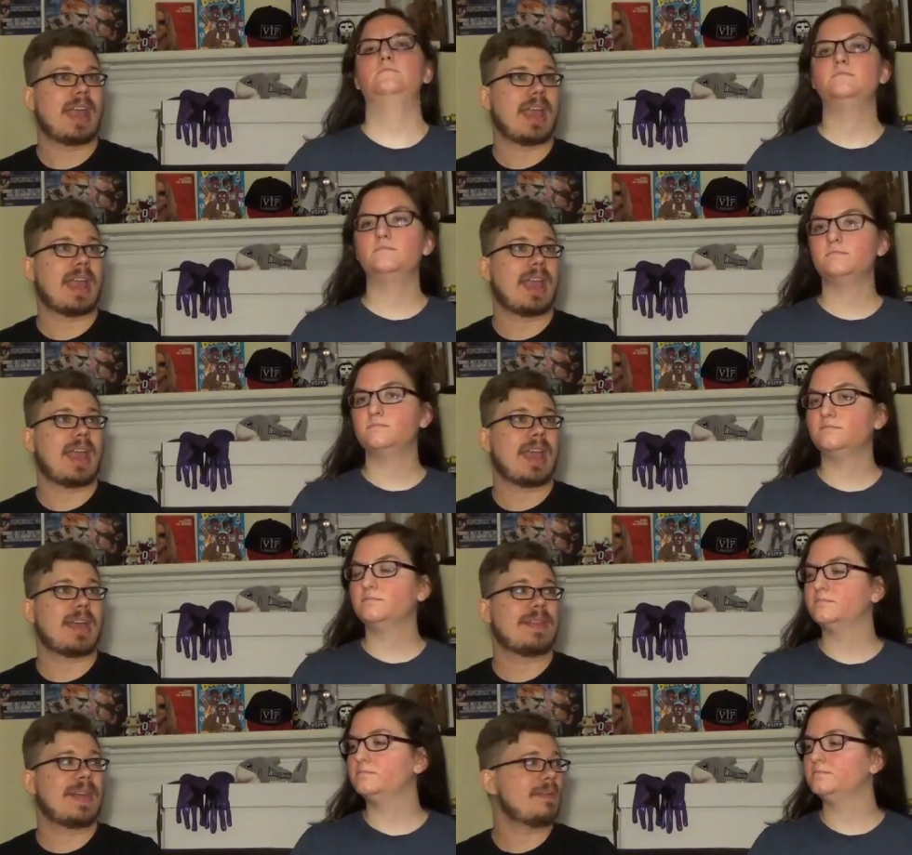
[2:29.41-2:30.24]

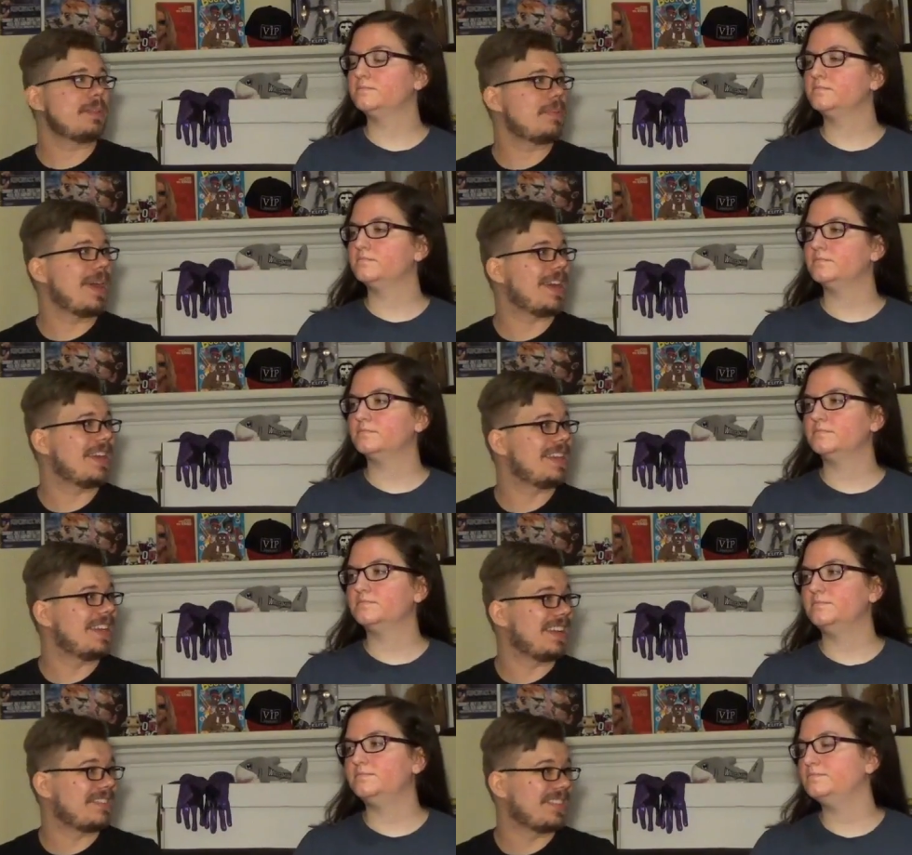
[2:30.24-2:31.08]
Speaker 1: and that was about
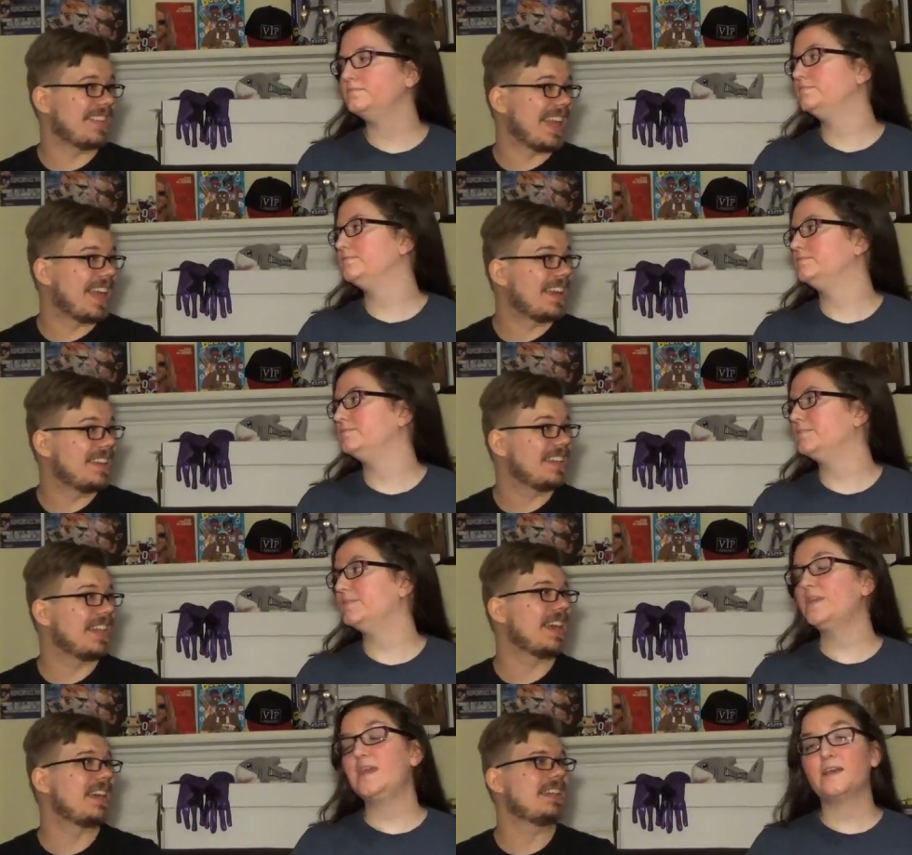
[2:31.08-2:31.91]
it after that.
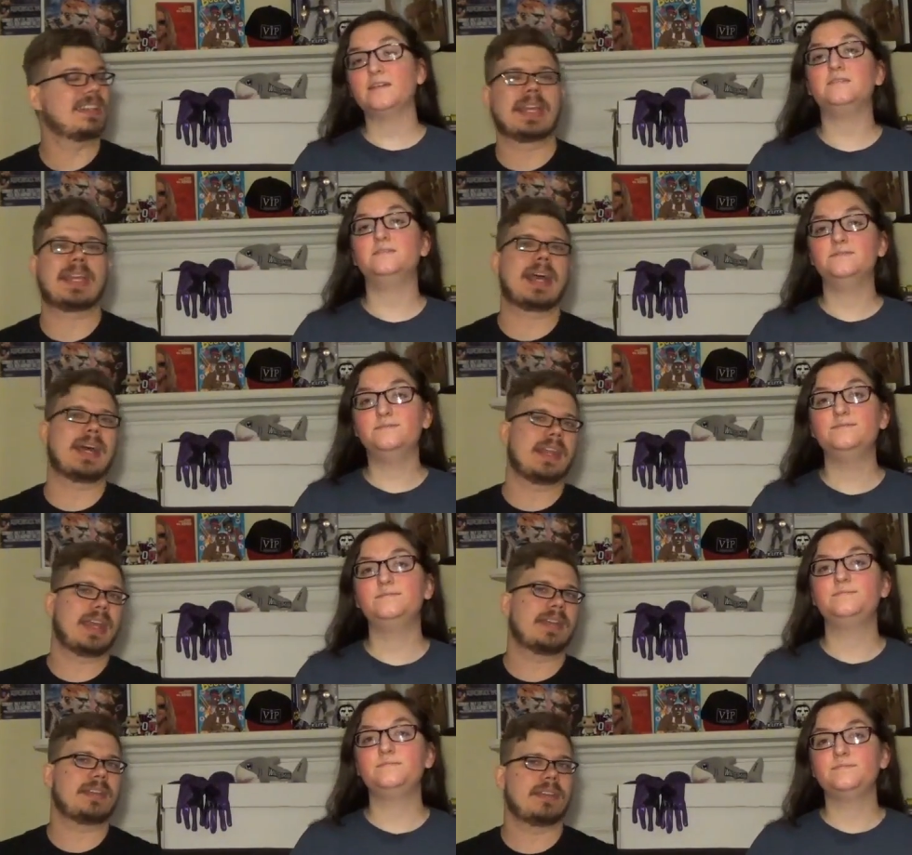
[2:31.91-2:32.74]
Like yeah. they kind
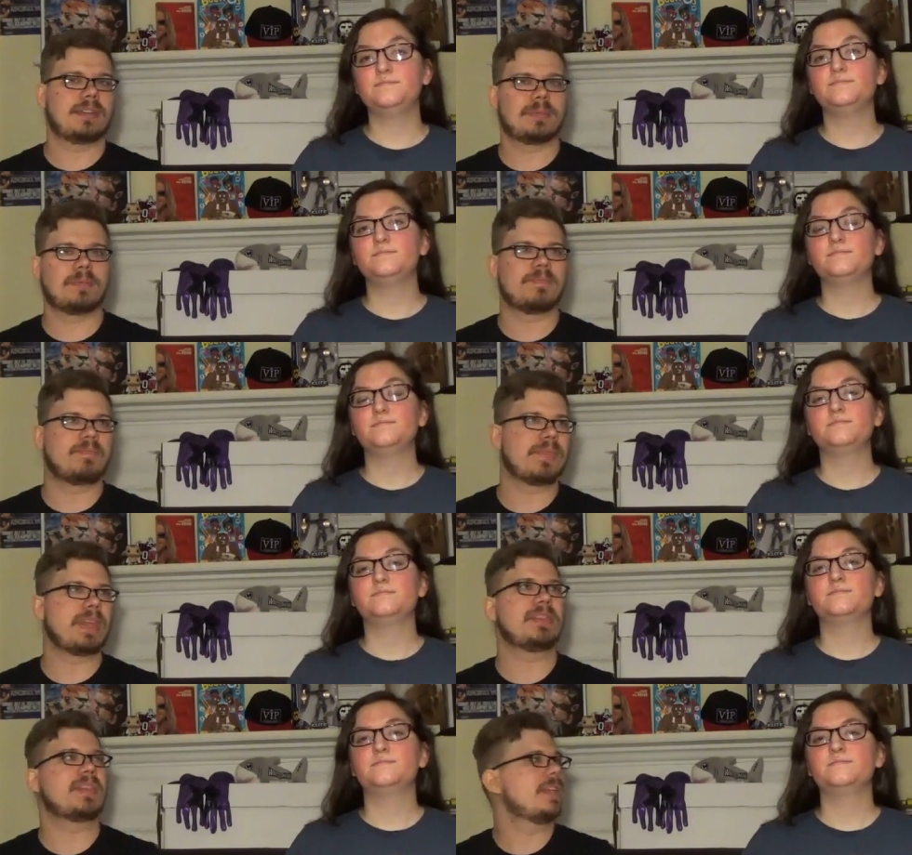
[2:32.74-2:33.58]
of had to
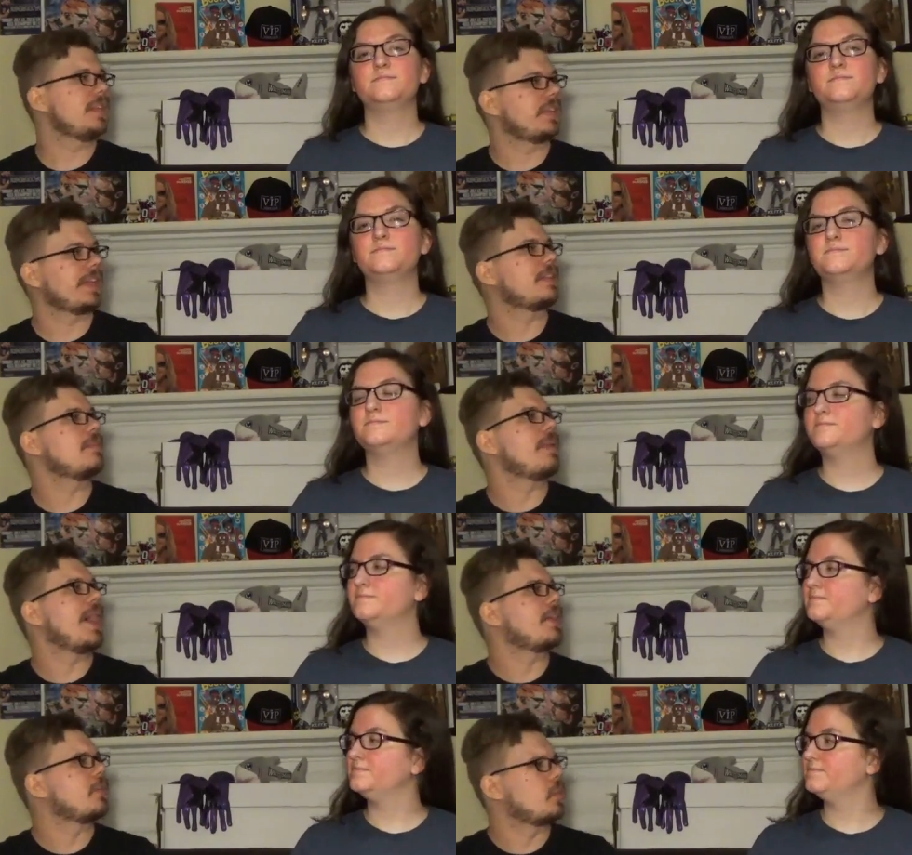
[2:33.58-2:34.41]
they, they did like the
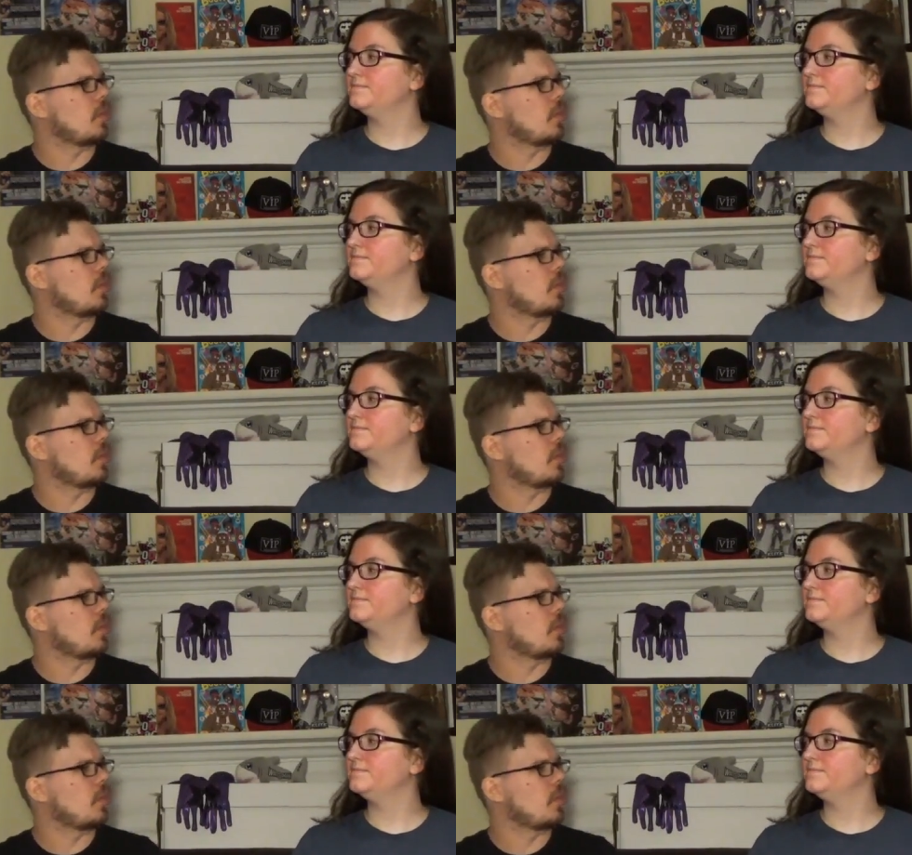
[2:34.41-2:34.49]
battle